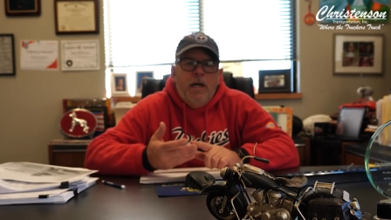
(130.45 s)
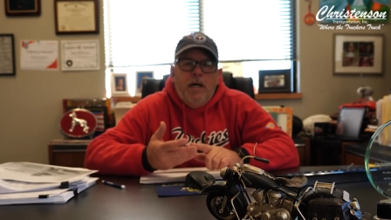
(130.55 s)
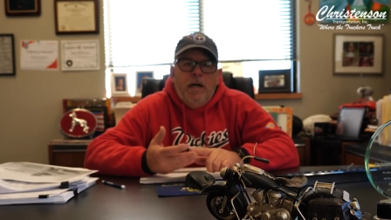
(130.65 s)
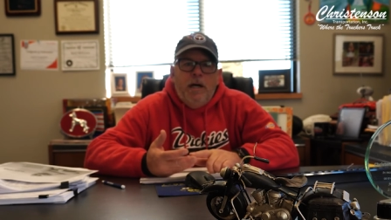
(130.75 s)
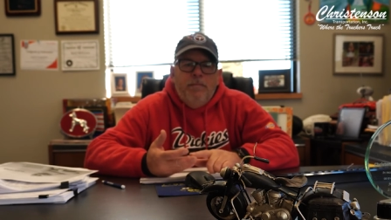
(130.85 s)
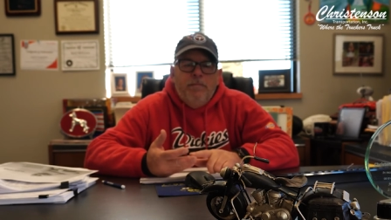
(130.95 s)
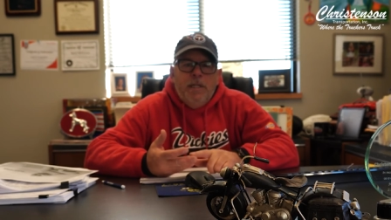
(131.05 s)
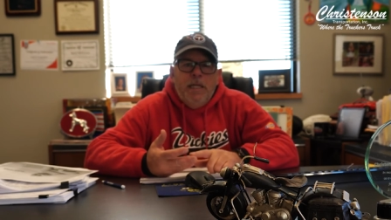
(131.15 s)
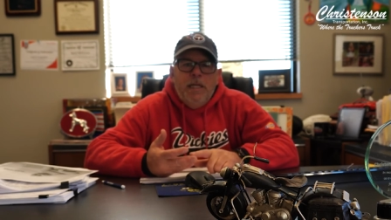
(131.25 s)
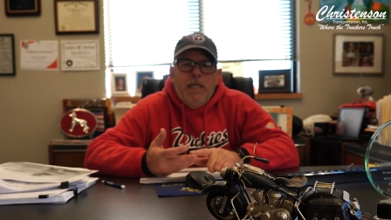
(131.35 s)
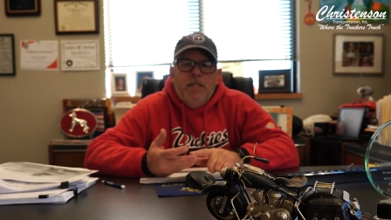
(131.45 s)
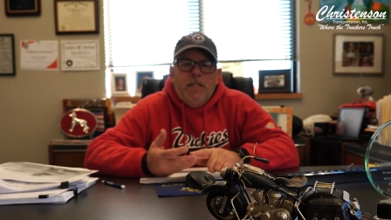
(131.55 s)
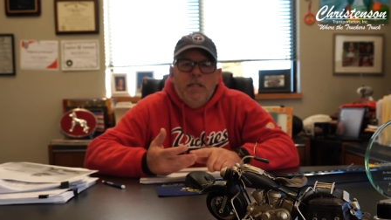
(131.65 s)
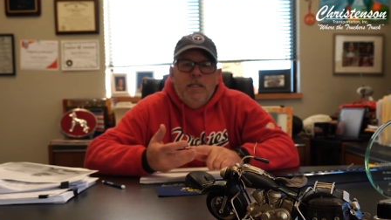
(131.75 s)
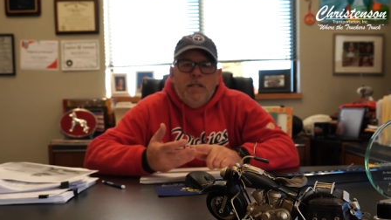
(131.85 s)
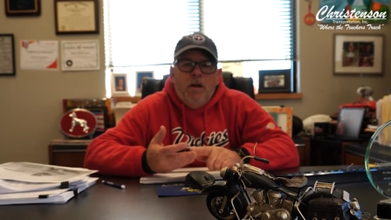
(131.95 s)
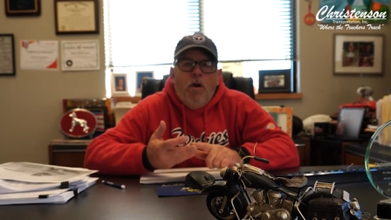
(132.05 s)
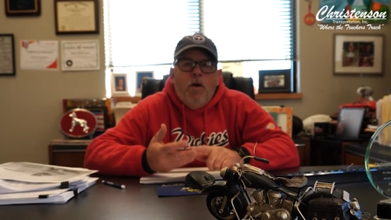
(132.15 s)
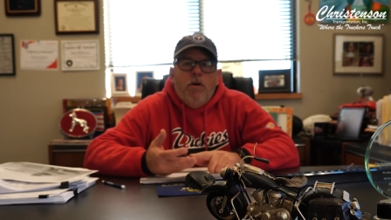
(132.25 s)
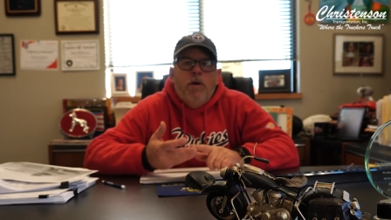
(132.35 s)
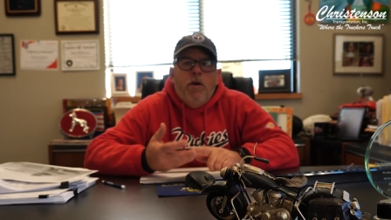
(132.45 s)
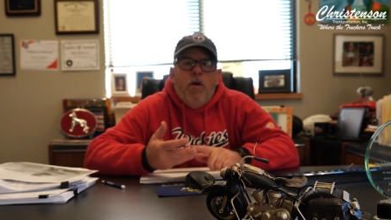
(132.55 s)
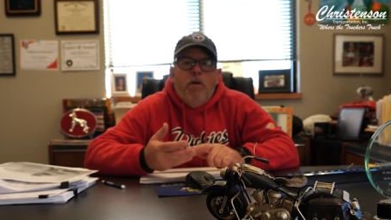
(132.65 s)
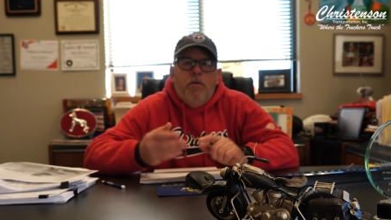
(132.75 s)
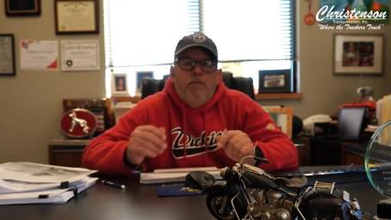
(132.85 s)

Um, it's it's harder and harder